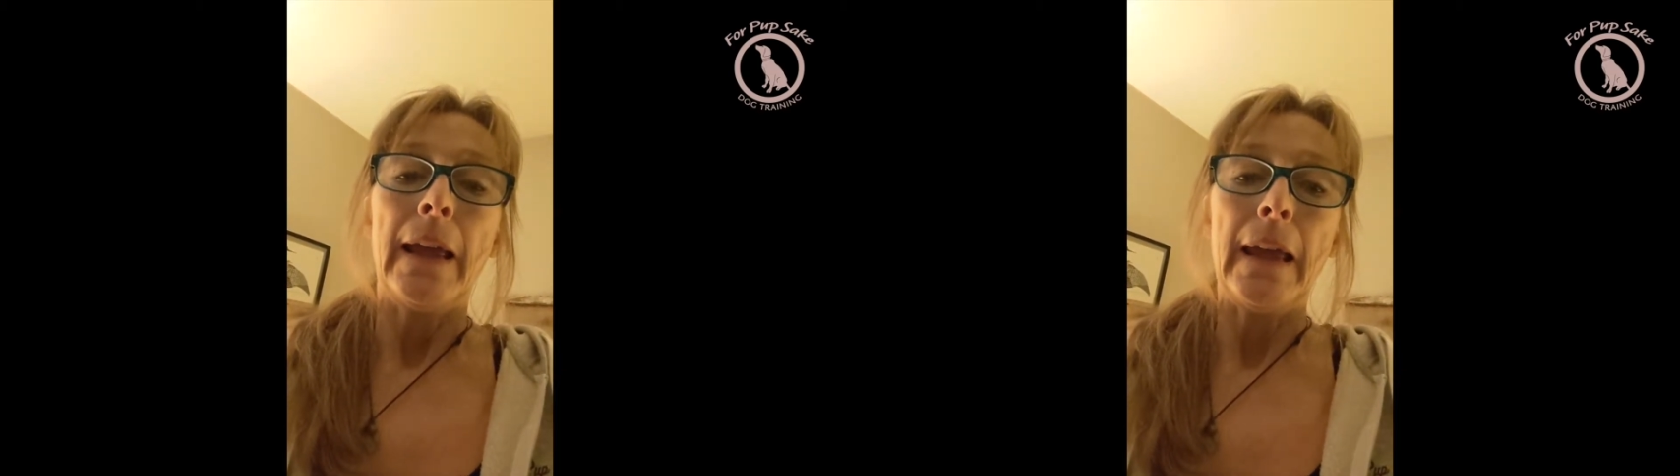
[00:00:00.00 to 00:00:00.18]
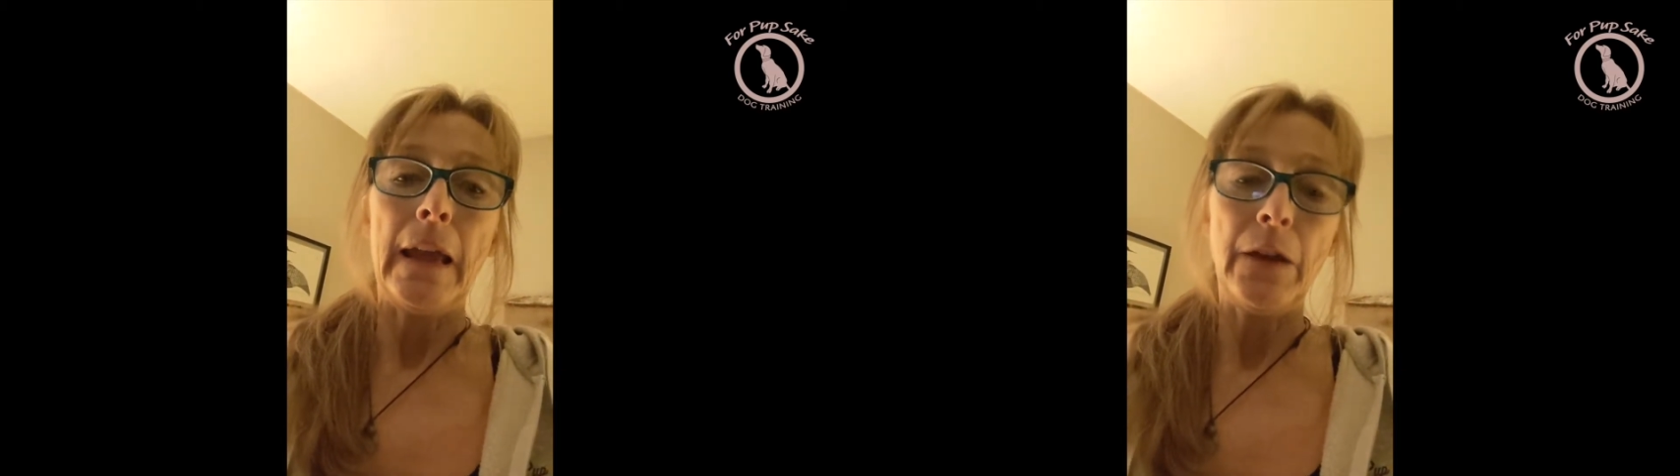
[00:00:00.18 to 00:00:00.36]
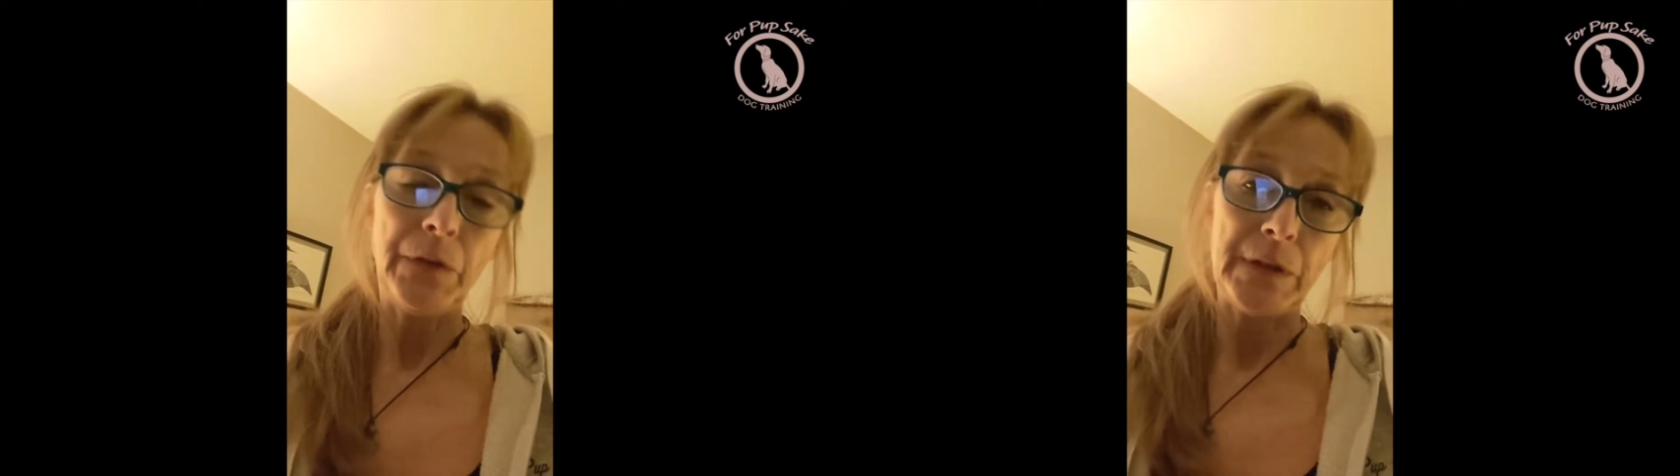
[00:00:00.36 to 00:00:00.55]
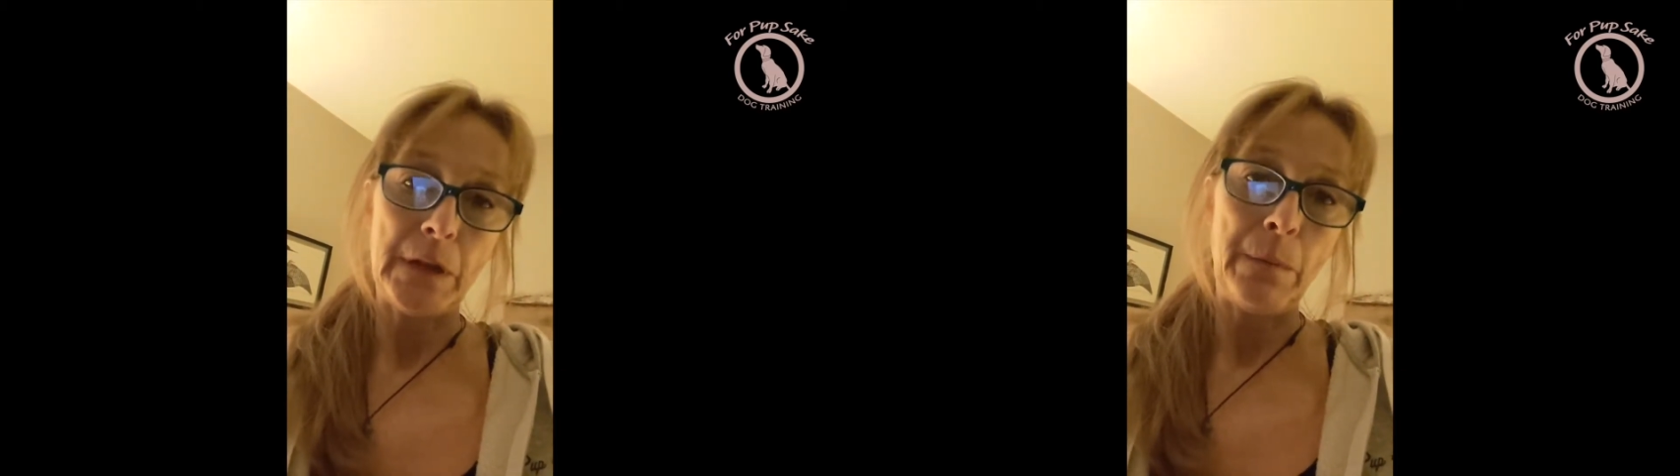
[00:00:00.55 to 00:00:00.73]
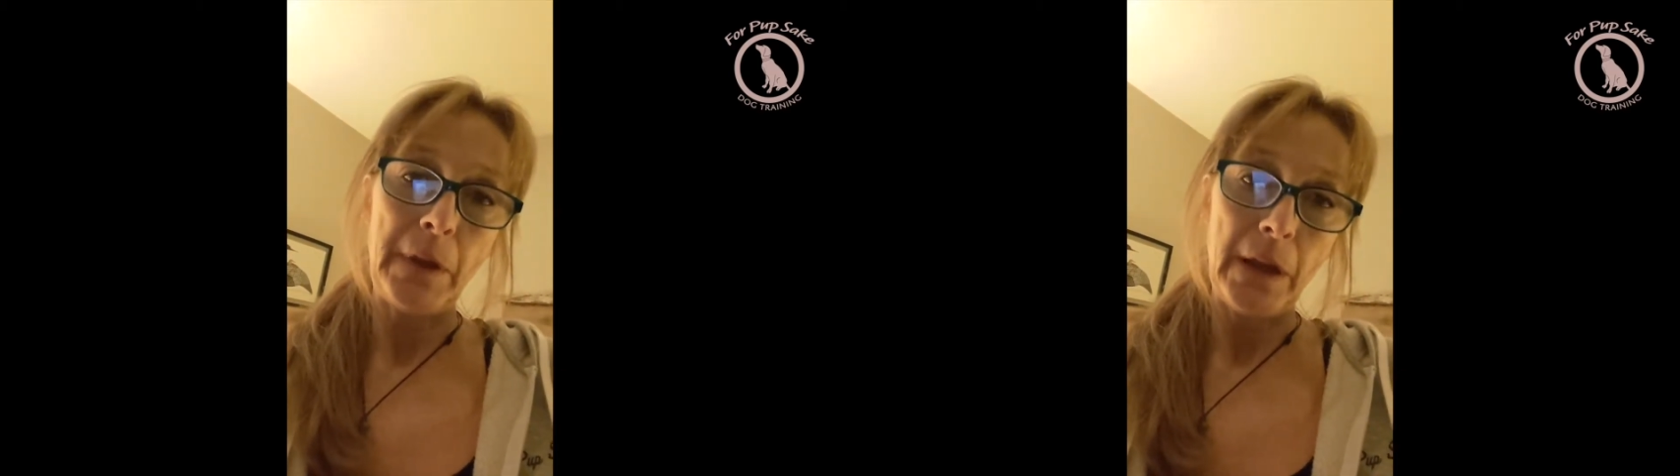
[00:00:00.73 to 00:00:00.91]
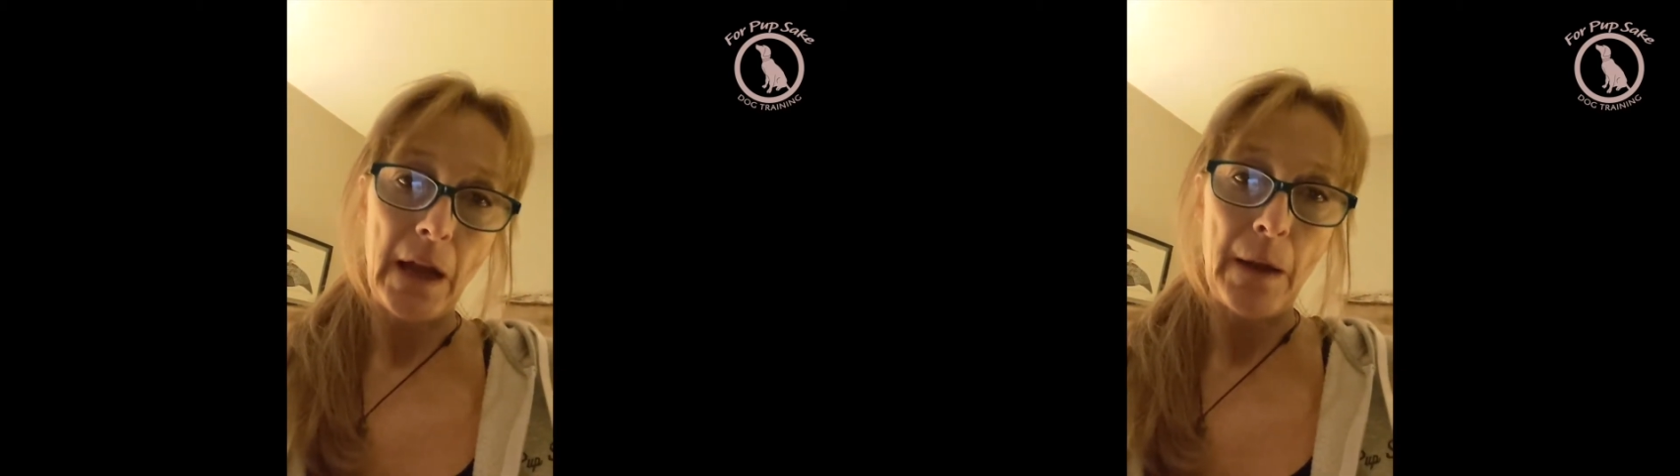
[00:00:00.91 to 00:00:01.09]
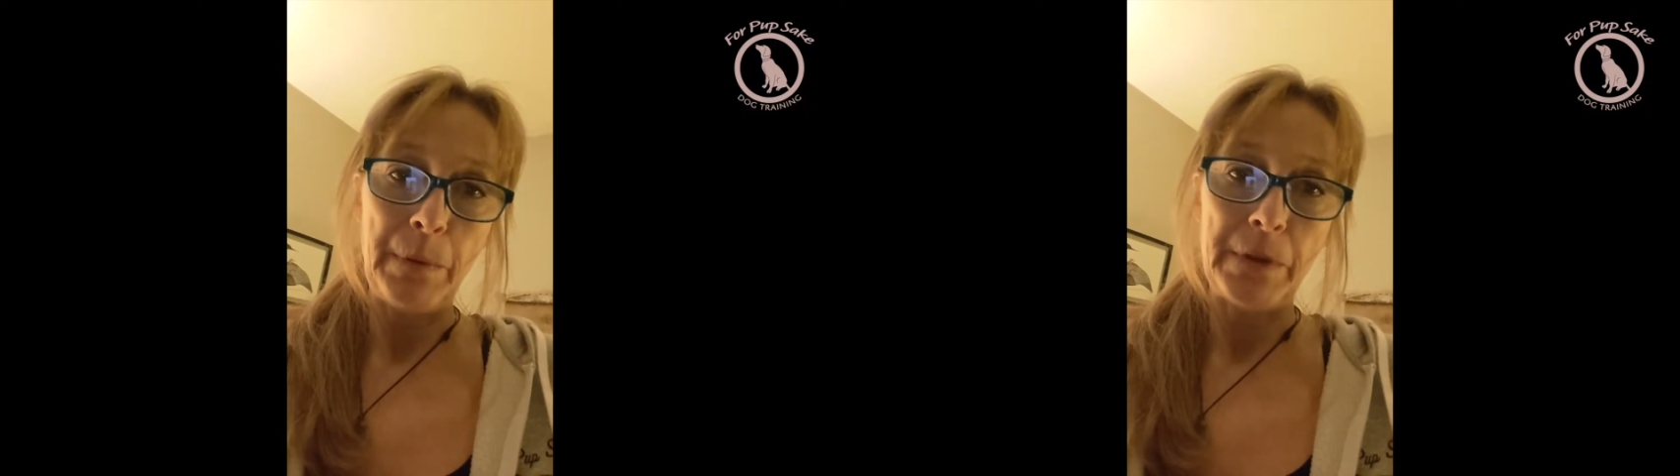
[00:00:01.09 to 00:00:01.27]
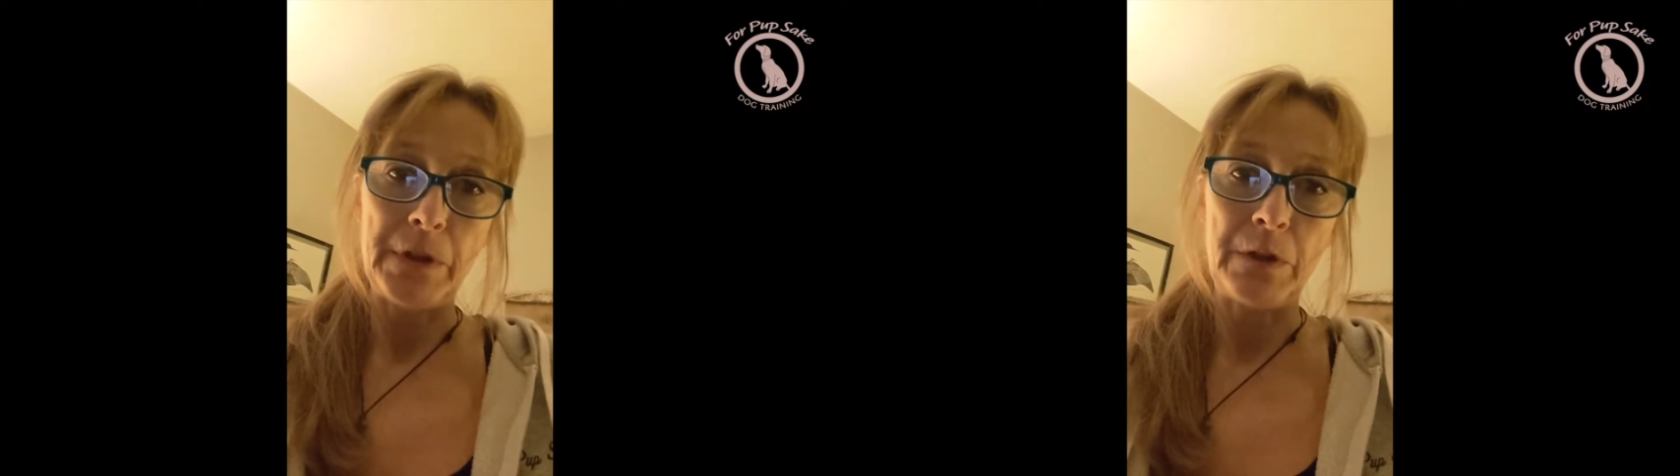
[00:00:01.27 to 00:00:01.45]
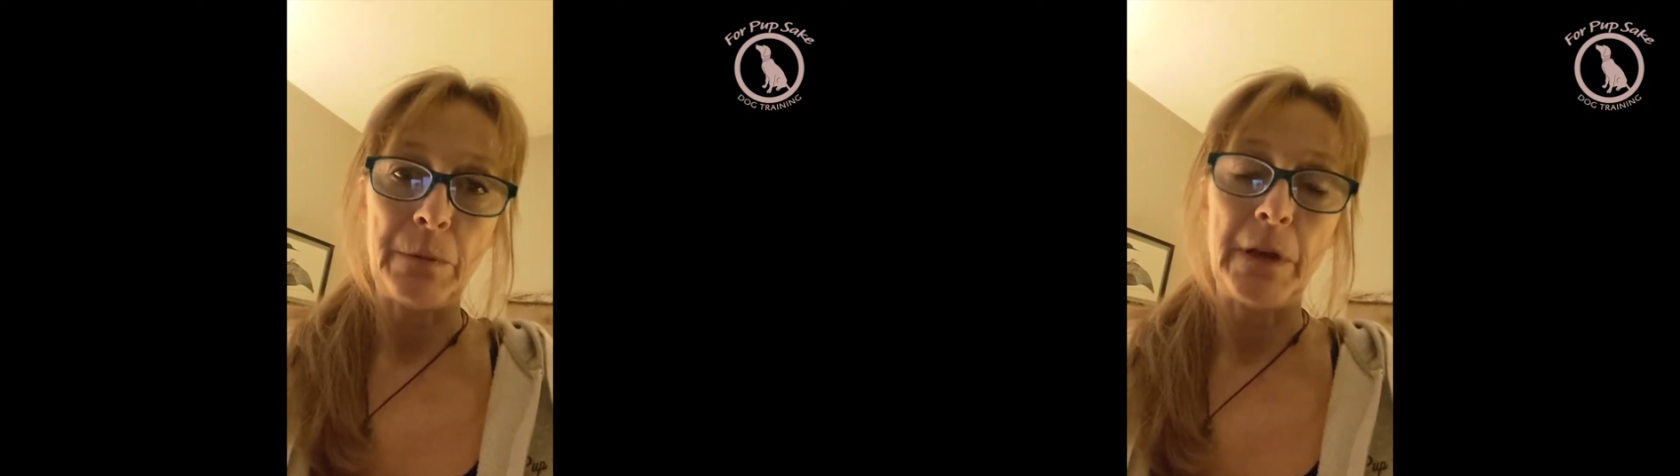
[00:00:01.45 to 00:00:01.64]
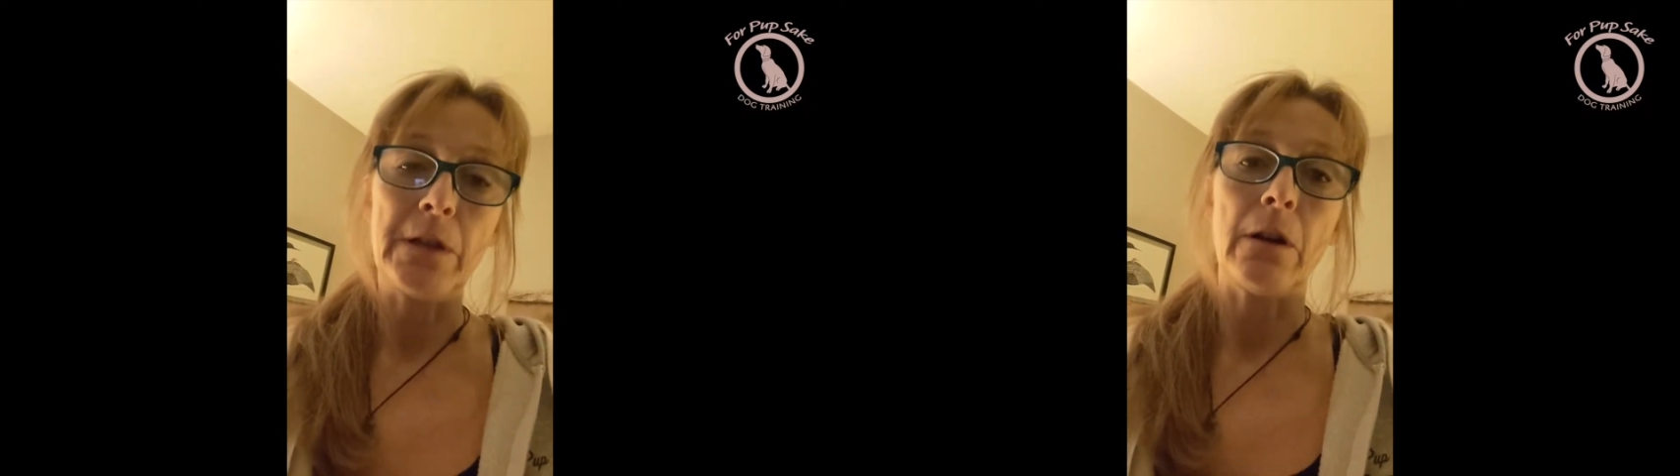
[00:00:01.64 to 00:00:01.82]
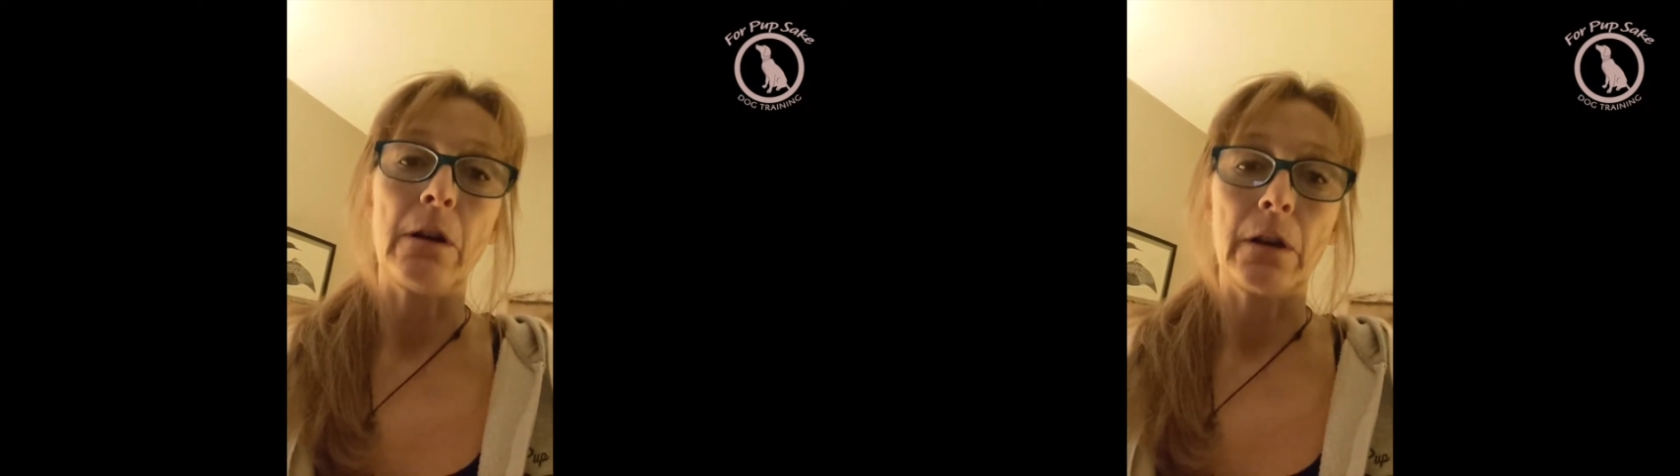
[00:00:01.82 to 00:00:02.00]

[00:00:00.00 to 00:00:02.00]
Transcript: if something happens to my dog,